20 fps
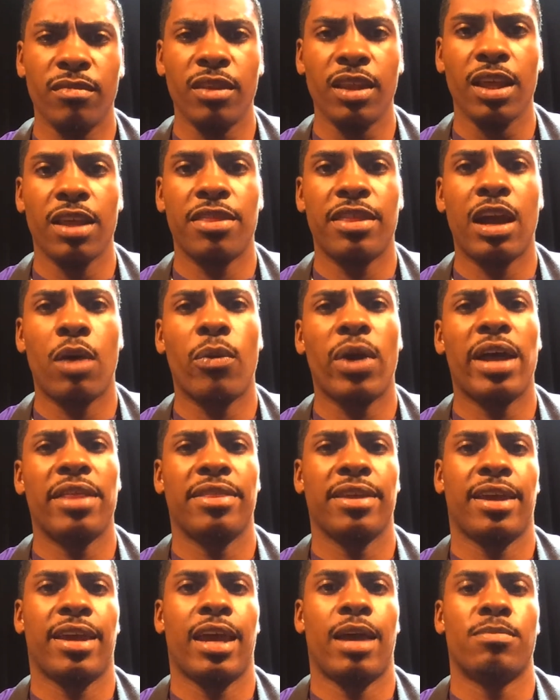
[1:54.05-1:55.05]
that were at the
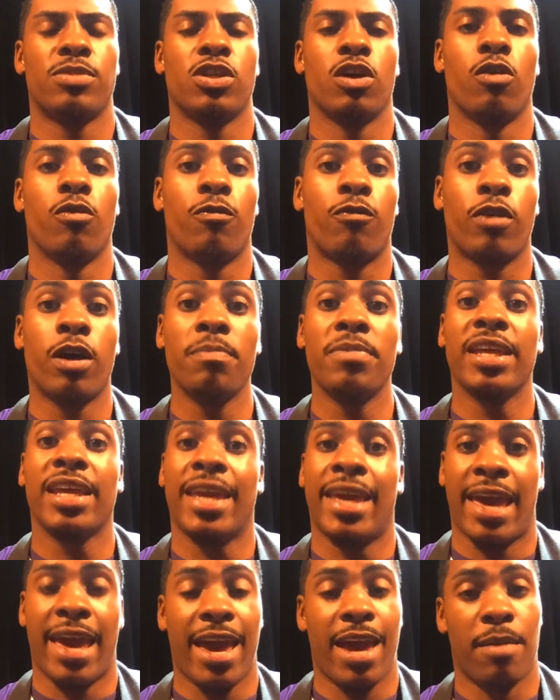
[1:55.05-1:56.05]
camp. So from the
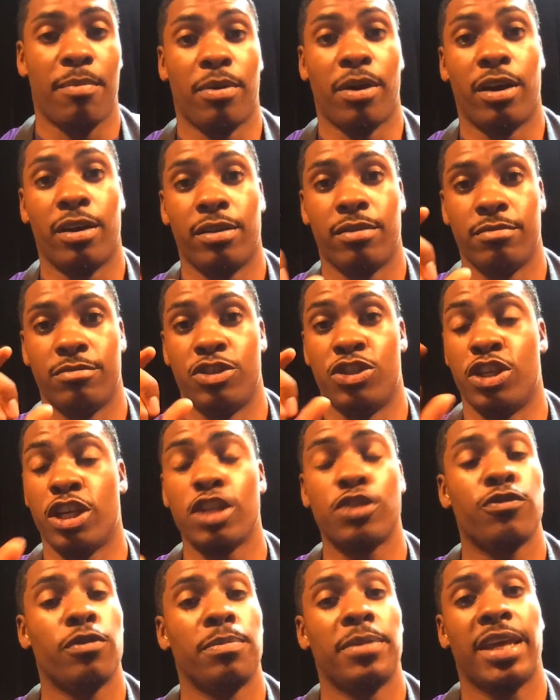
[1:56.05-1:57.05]
camp, just
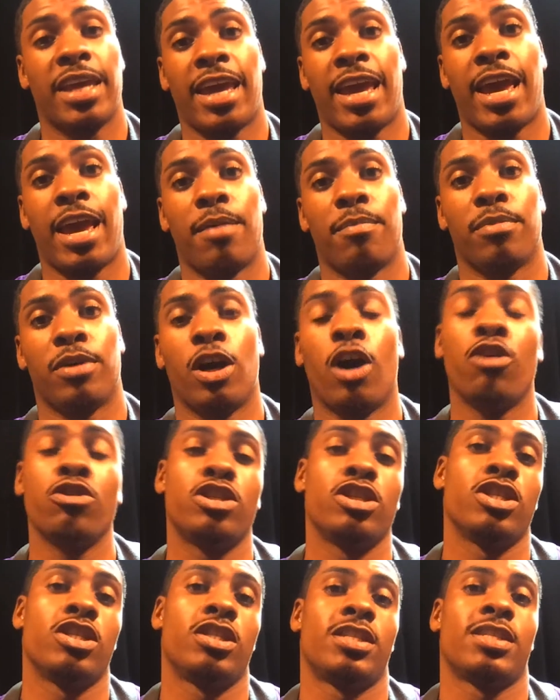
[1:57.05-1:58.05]
from the camp,
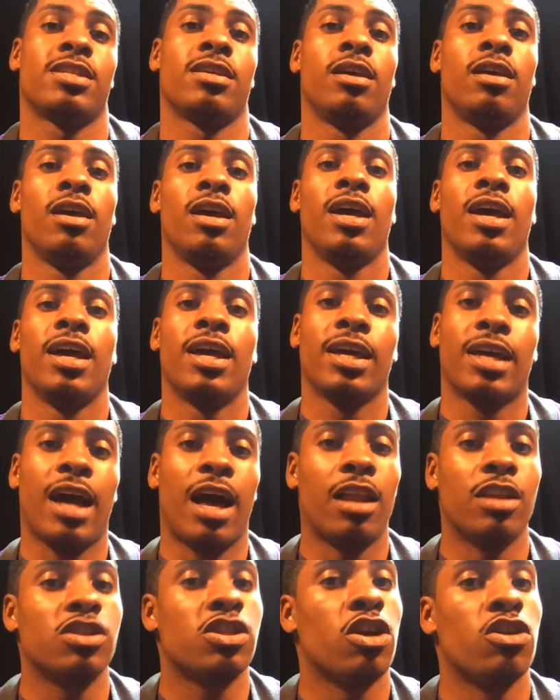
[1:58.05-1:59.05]

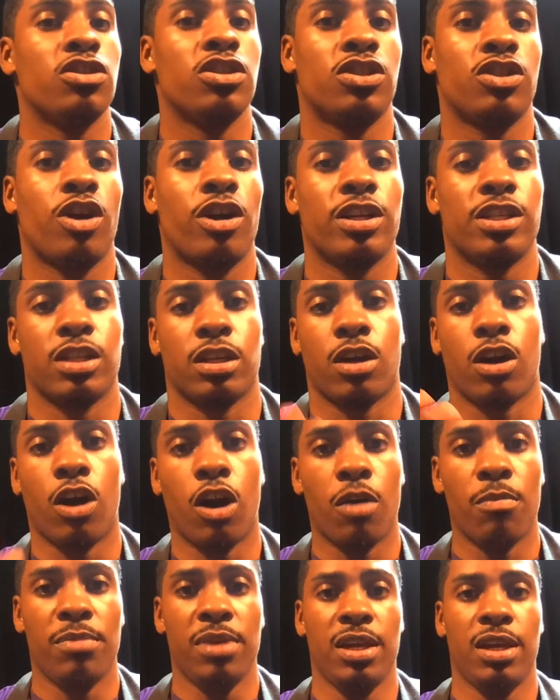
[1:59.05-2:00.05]
college coaches started to call
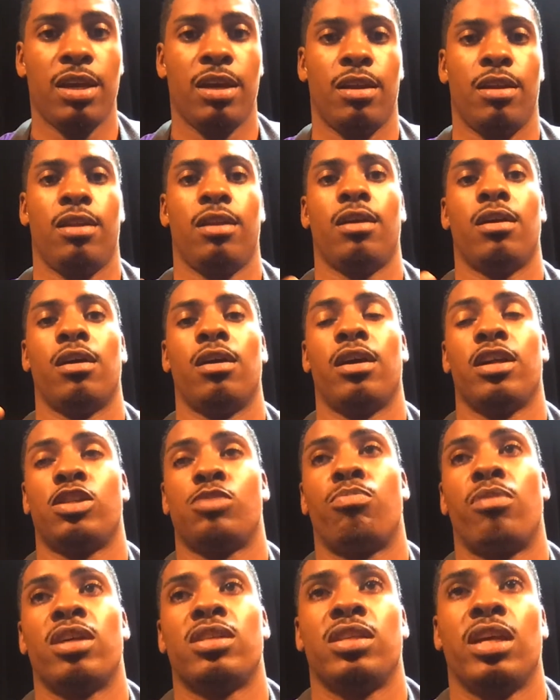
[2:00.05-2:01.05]
me and
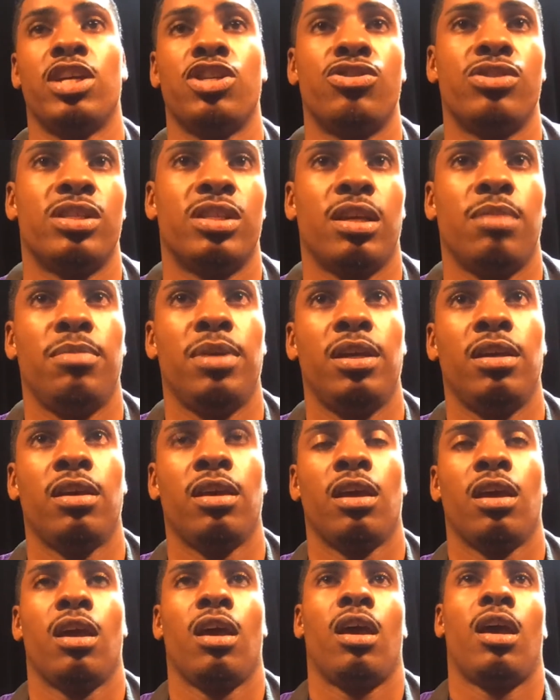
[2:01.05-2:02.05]
express interest in me,
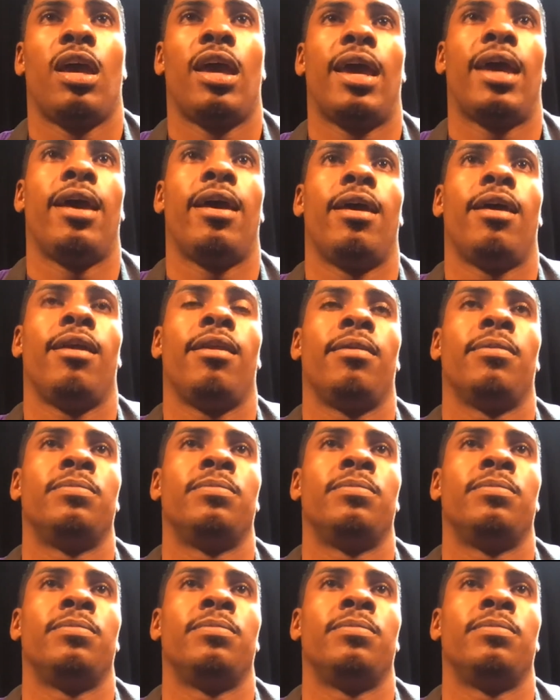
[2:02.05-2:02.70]
and